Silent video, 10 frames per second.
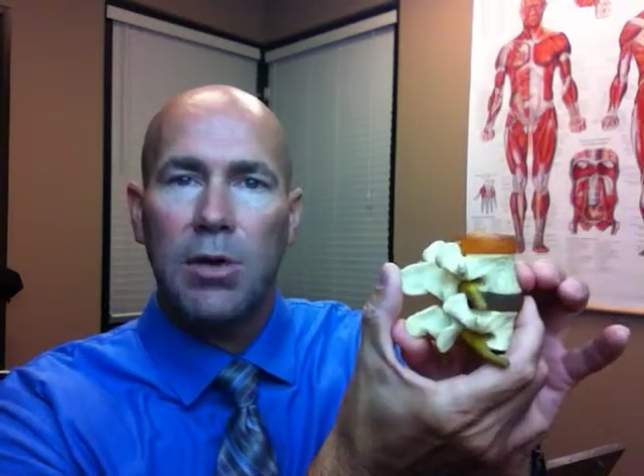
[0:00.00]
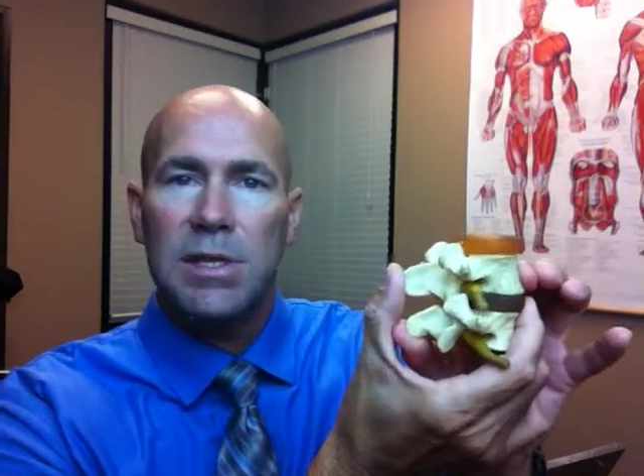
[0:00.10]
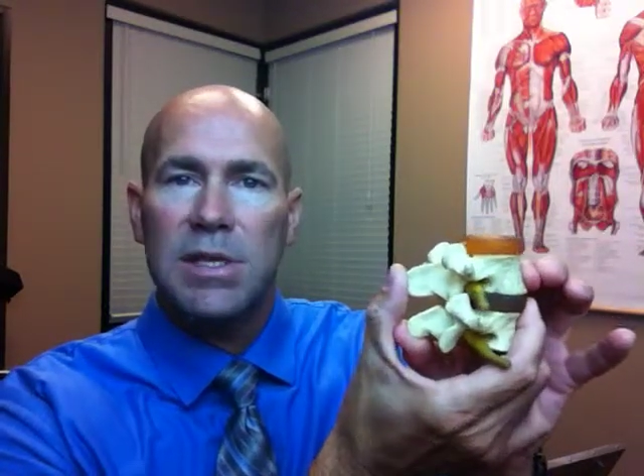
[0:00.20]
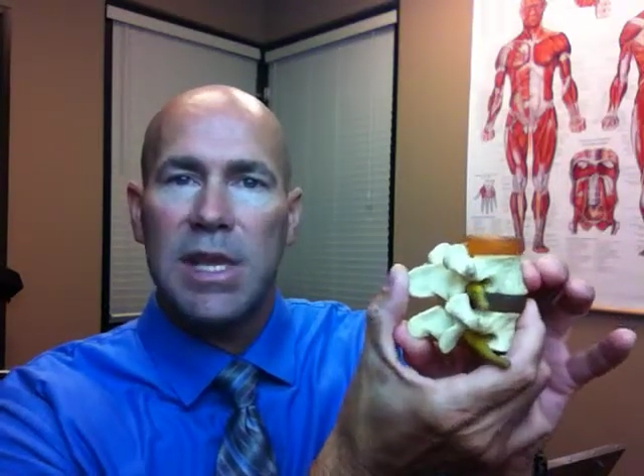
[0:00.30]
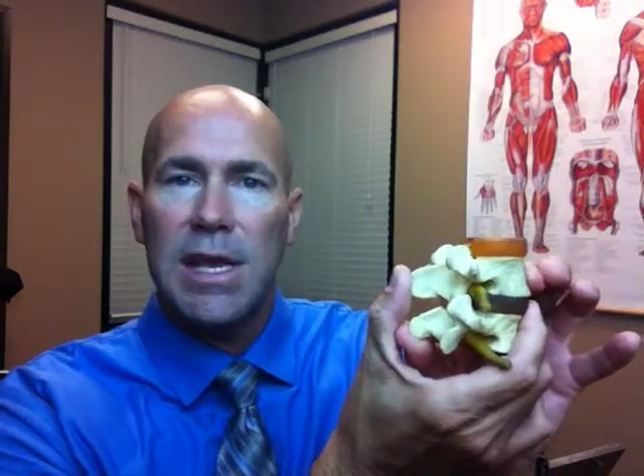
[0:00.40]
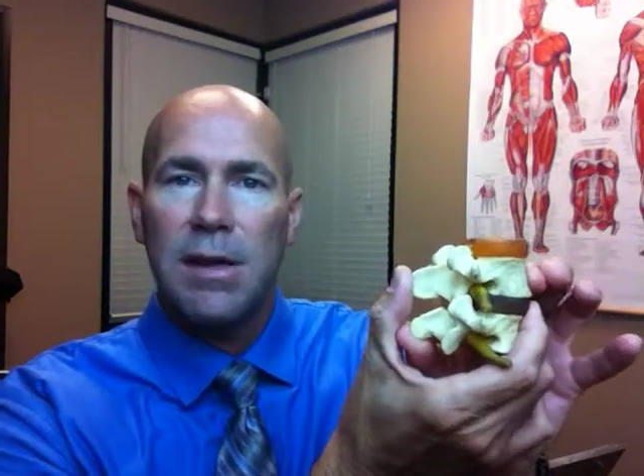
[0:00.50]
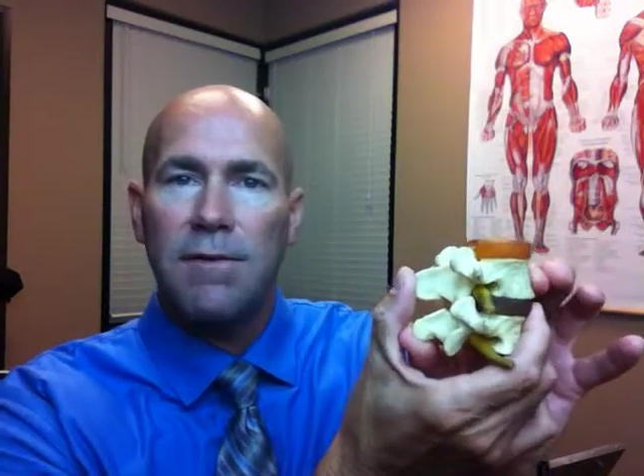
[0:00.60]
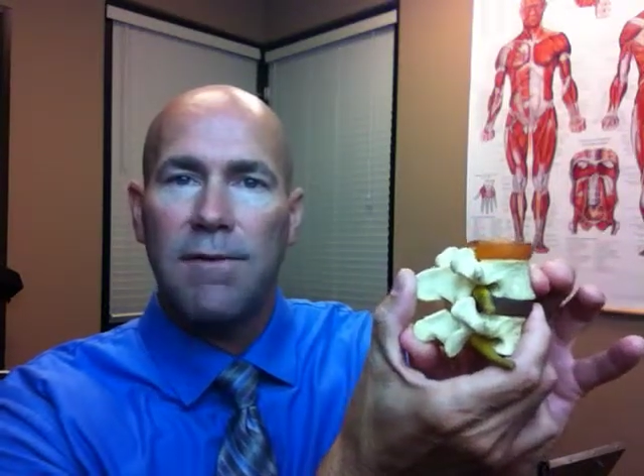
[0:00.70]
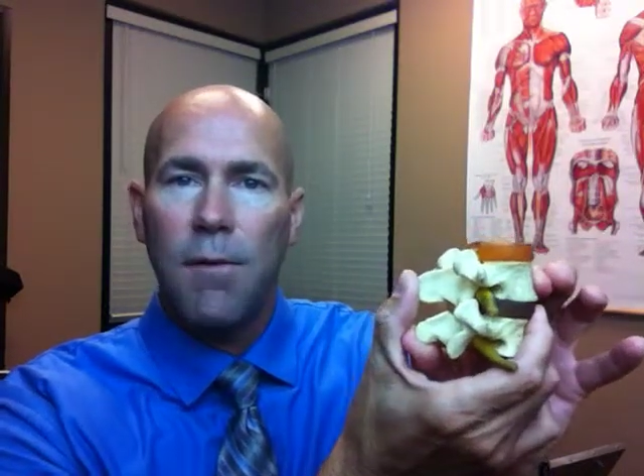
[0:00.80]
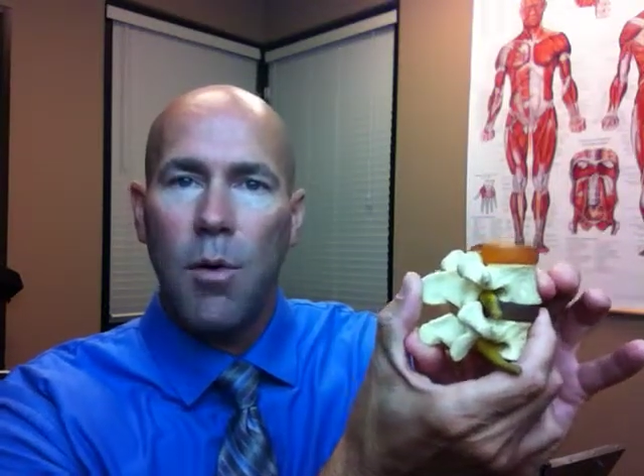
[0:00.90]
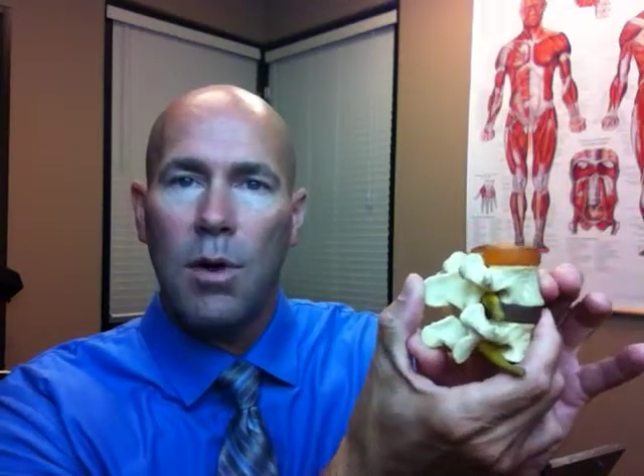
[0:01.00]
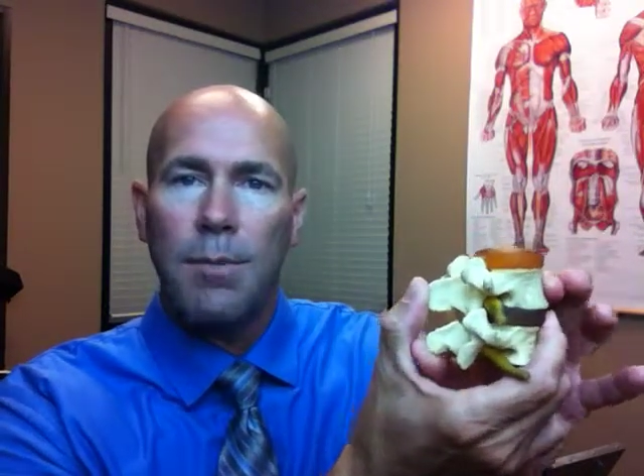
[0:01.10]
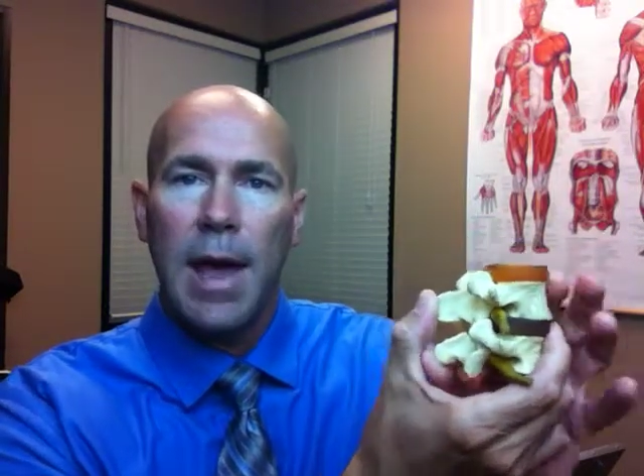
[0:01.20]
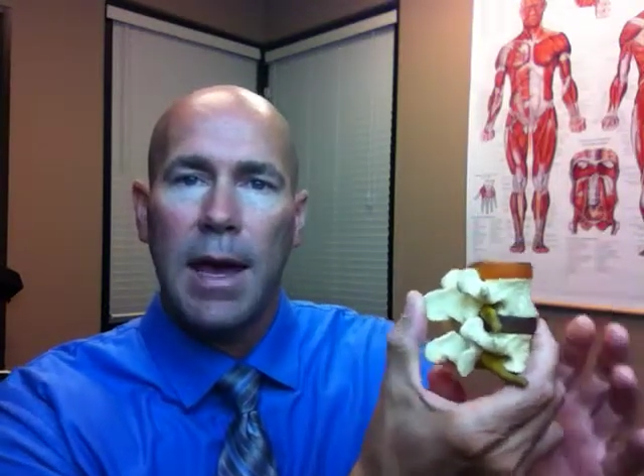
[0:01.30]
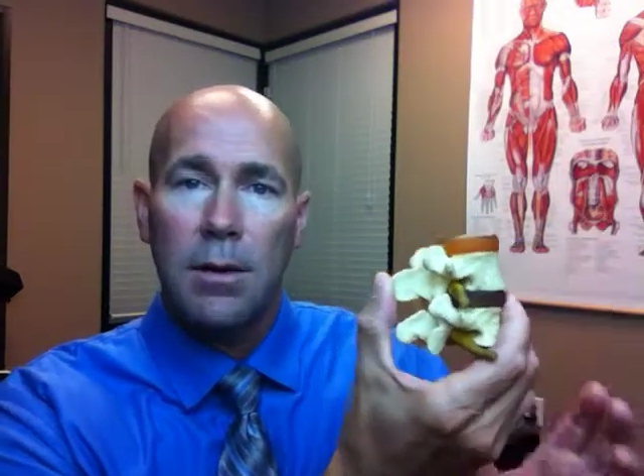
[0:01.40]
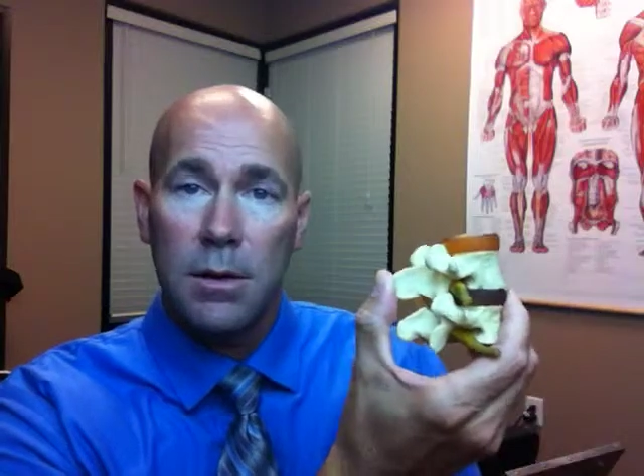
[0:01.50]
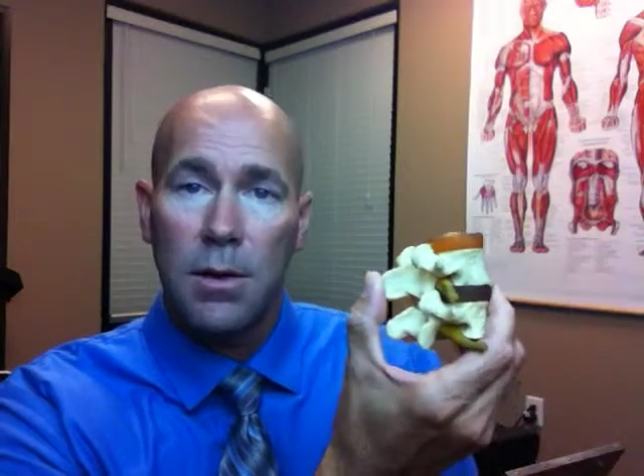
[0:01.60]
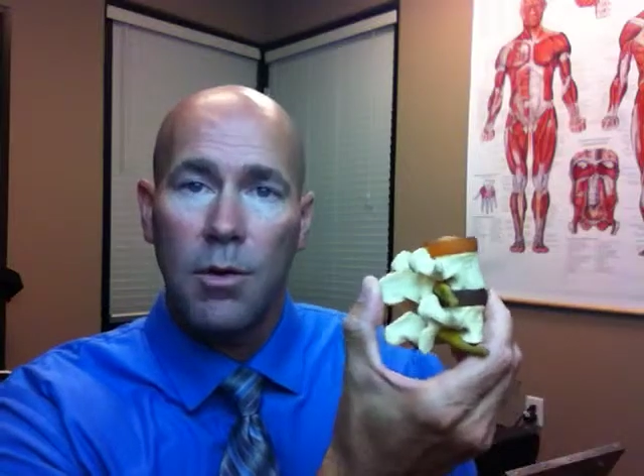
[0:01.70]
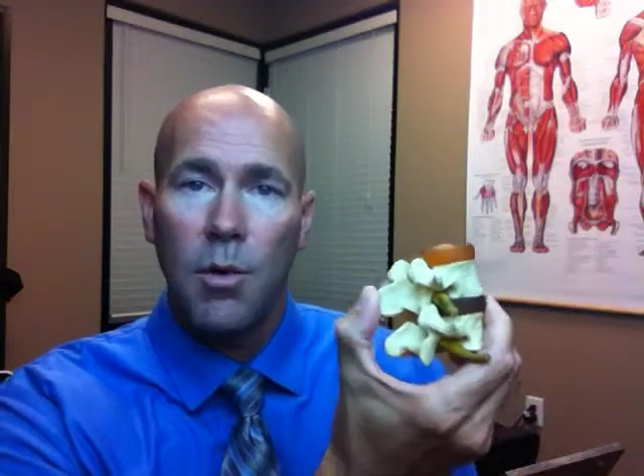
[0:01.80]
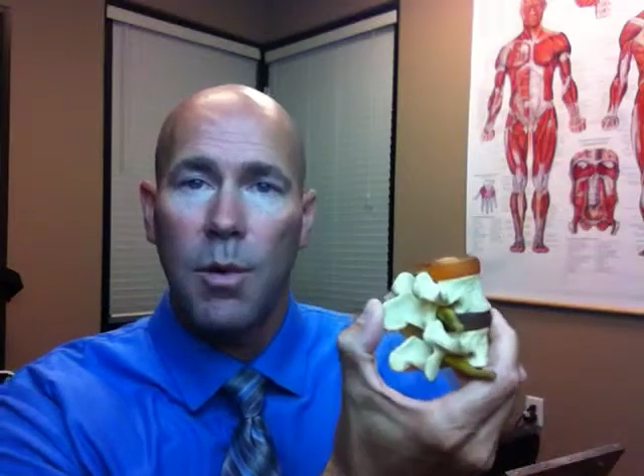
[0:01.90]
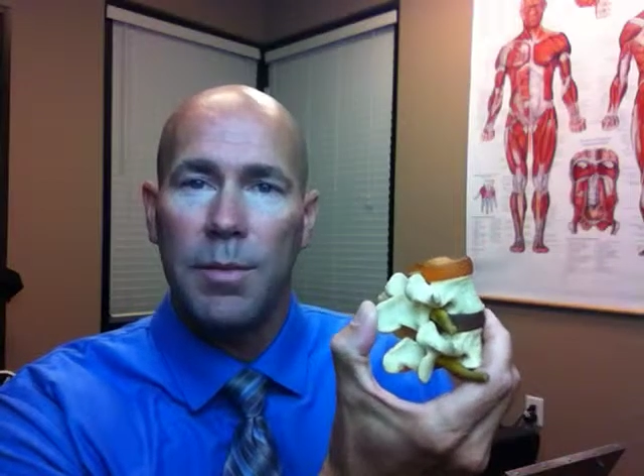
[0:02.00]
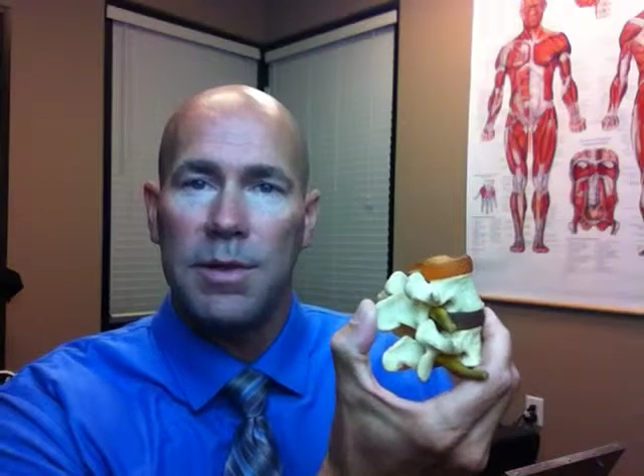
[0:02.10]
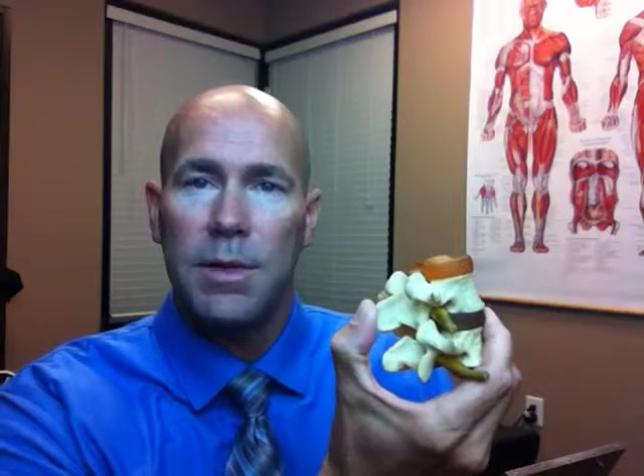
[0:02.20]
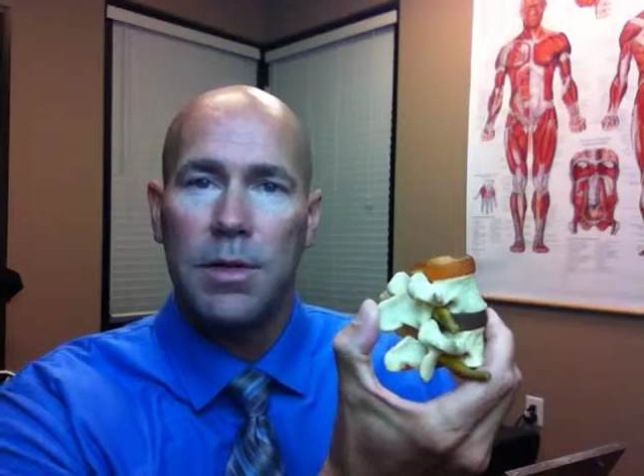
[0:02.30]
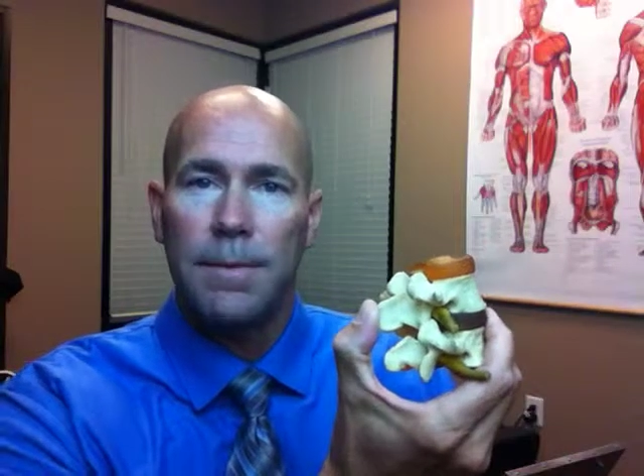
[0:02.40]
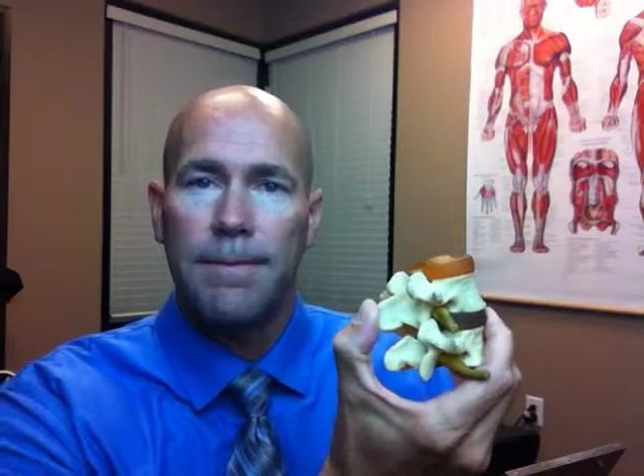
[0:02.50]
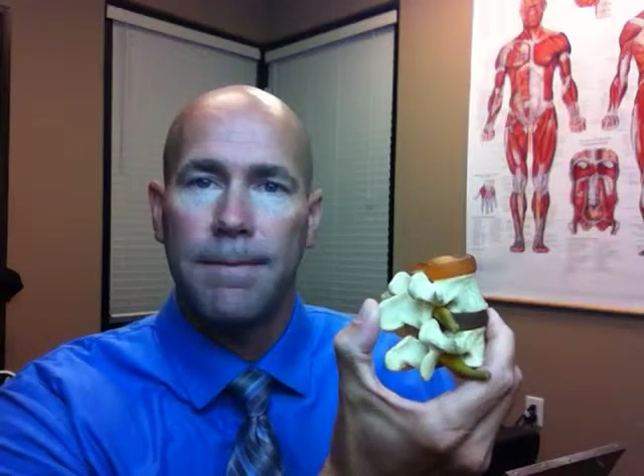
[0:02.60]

seated forward back into their normal position.